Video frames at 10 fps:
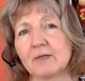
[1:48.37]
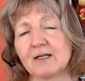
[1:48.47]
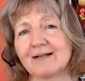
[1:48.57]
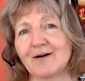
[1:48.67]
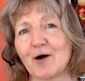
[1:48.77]

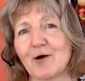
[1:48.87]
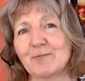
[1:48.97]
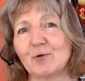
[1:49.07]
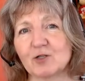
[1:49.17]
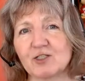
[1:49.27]
art
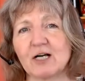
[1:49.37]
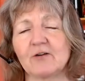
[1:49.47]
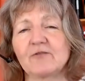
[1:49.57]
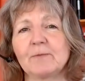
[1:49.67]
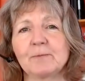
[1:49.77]
bookshelf.
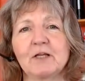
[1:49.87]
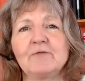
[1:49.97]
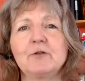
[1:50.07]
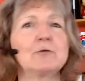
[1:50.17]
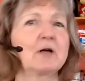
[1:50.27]
If
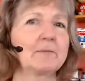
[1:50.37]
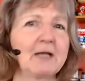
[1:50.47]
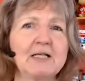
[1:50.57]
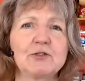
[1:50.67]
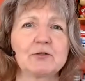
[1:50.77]
you are a
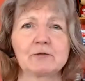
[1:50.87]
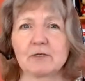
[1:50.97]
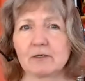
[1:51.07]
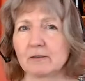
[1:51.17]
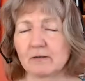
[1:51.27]
painter,
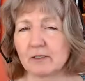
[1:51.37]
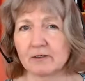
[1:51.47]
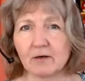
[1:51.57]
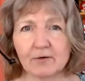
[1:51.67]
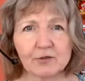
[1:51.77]
an
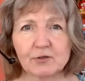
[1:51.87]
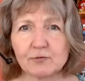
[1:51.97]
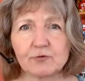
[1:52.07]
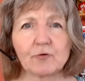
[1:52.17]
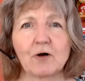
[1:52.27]
artist who
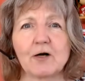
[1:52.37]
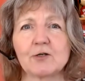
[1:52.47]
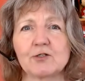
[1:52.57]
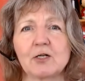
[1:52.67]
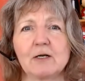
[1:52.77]

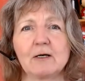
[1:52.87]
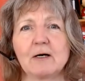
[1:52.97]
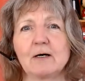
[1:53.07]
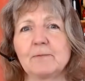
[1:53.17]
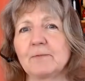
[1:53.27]
draws,
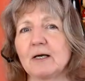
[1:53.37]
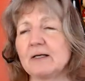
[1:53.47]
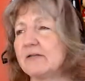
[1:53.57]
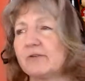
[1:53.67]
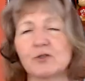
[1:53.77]

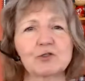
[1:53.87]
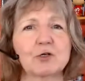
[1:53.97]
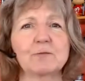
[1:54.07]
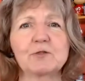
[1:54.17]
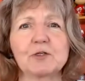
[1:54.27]
even a
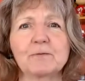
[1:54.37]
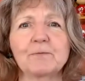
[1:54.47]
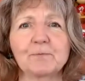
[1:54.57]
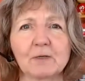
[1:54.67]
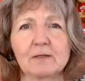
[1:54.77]
sculptor,
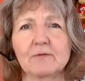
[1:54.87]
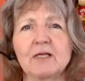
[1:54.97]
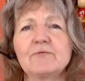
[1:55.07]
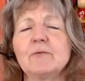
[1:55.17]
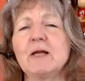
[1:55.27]
the
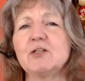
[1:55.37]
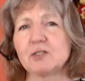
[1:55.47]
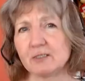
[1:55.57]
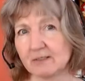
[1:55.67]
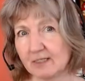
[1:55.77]
information
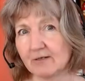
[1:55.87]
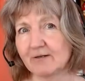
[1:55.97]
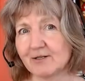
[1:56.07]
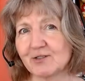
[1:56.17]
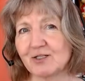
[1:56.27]
in here
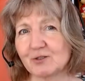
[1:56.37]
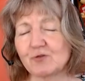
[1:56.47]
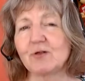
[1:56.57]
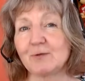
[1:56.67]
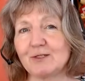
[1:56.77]
is
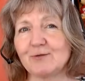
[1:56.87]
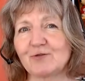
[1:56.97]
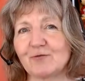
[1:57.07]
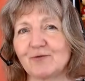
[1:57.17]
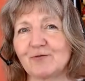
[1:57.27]
extremely
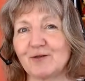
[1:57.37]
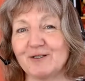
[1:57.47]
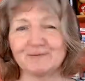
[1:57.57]
useful for you.